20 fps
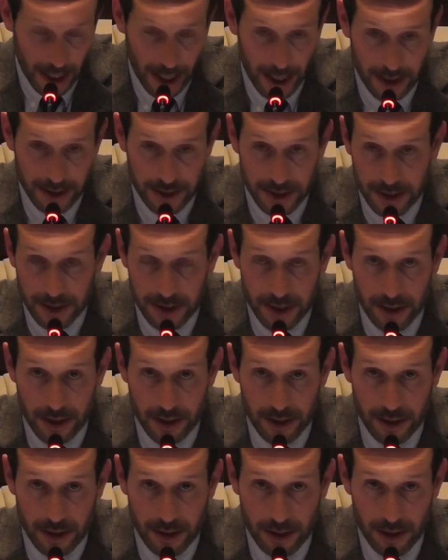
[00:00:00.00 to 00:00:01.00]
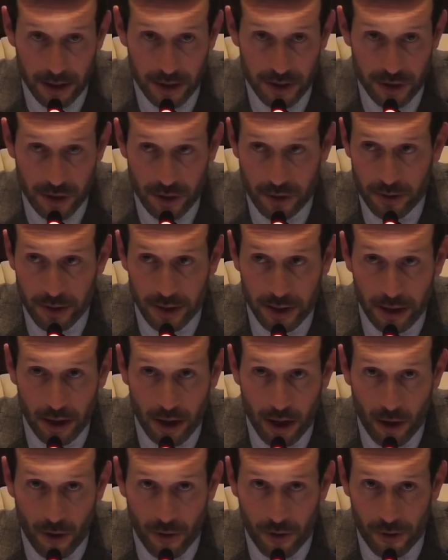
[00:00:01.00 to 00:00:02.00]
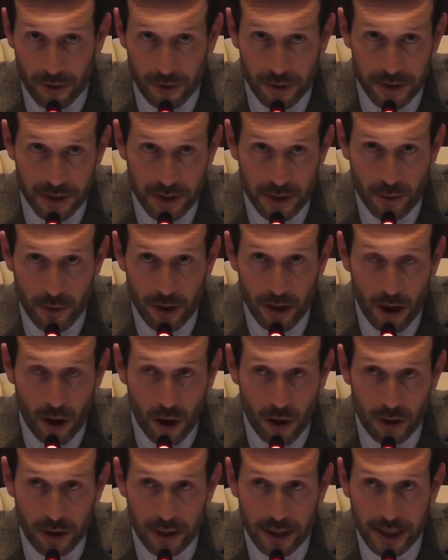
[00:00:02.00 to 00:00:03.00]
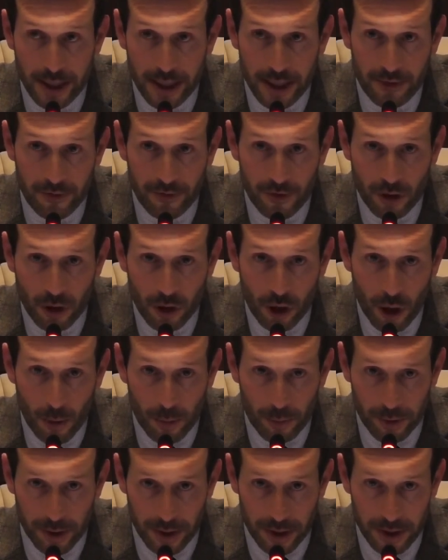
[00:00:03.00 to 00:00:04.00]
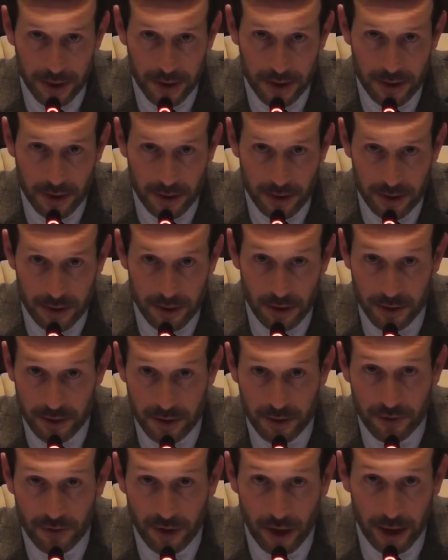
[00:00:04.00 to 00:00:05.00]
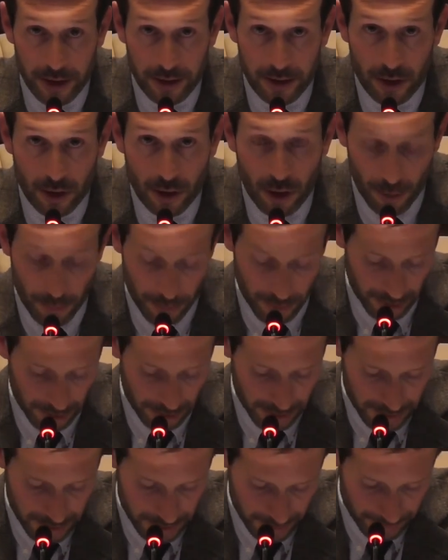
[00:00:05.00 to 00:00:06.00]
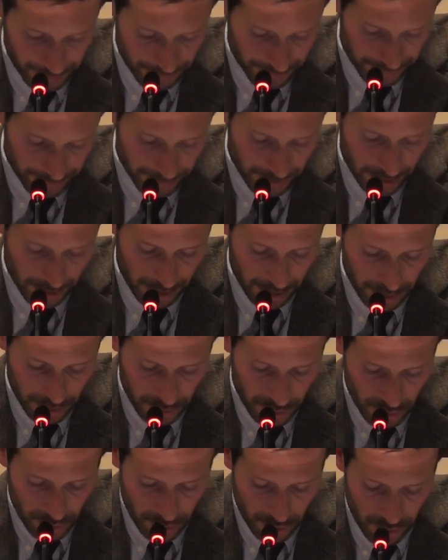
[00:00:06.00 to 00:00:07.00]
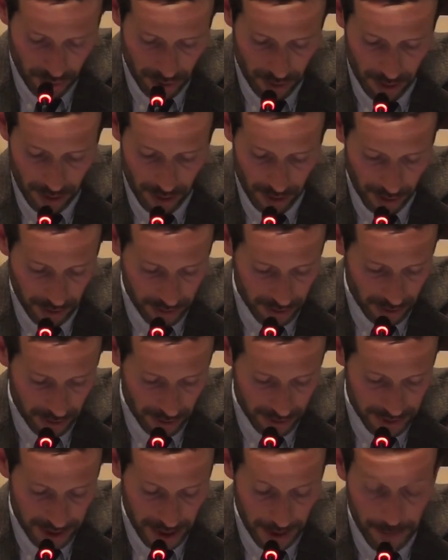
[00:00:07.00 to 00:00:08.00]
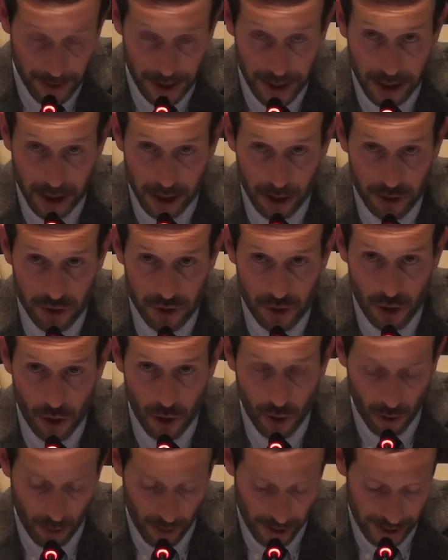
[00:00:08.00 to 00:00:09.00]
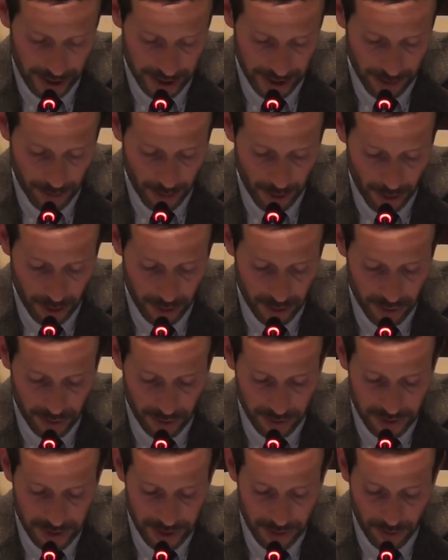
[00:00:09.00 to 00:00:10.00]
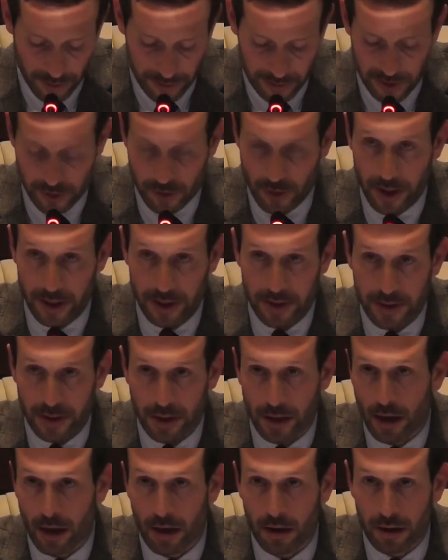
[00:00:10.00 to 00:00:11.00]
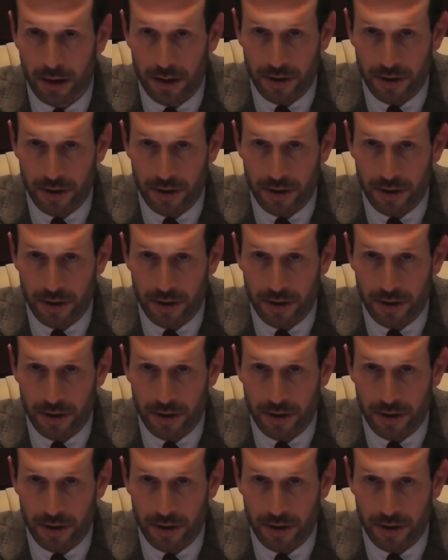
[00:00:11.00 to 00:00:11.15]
And the issuing authority will only give copies, certified copies, to the applicant or any person demonstrating a